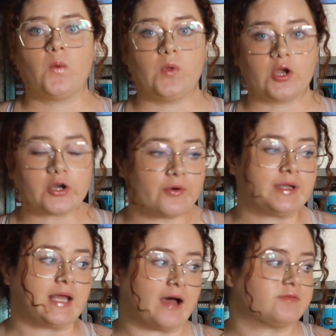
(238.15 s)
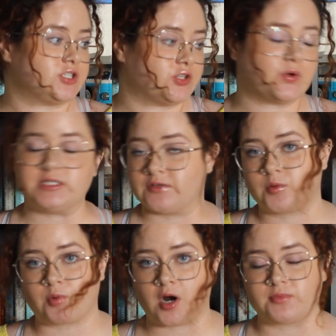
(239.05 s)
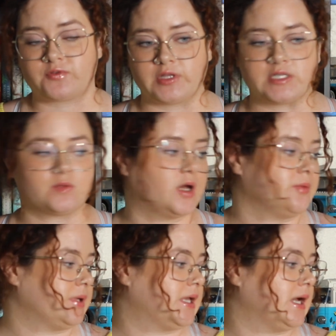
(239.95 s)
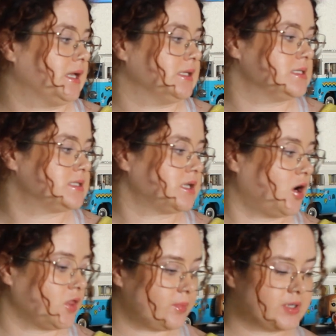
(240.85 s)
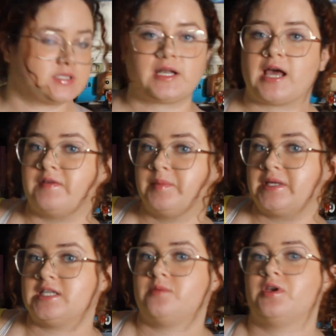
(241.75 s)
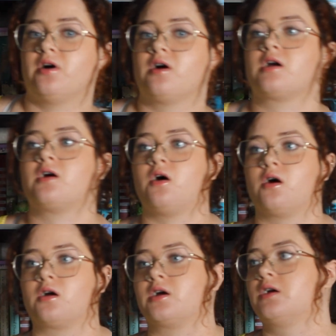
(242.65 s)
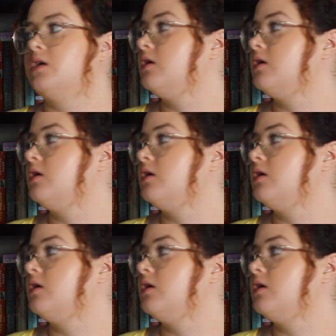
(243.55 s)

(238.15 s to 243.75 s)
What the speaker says: we are going to have to do a different prompt for this one, because all the books that I have on my TBR are